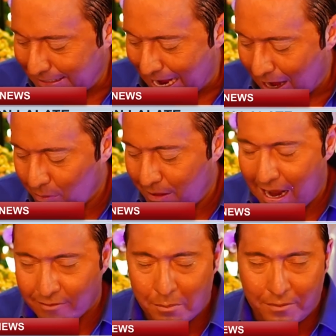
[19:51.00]
right now
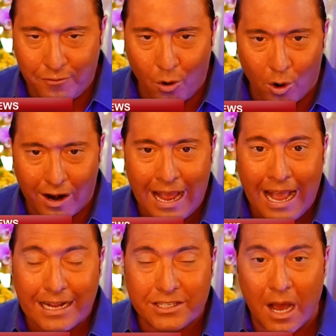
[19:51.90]
than ever
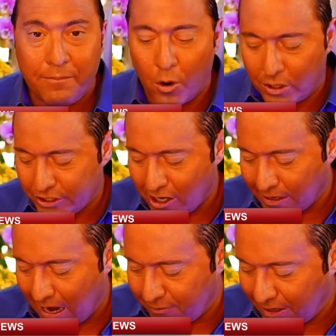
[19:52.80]
before and stop
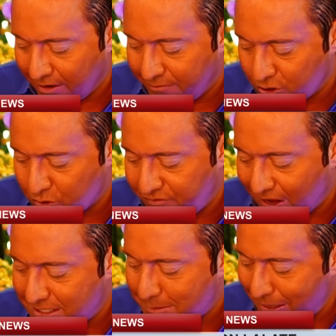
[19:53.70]
focusing on every
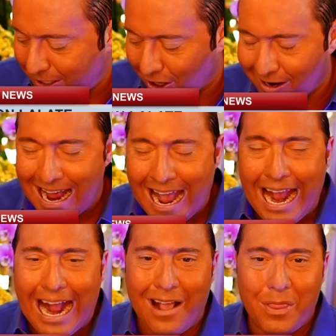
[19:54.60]
individual Fed speaker
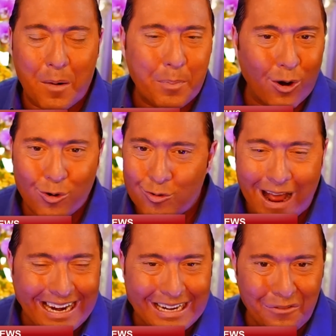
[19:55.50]
and their
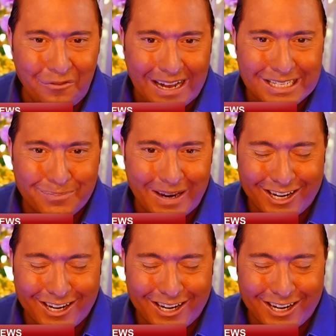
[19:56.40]
parade of Fed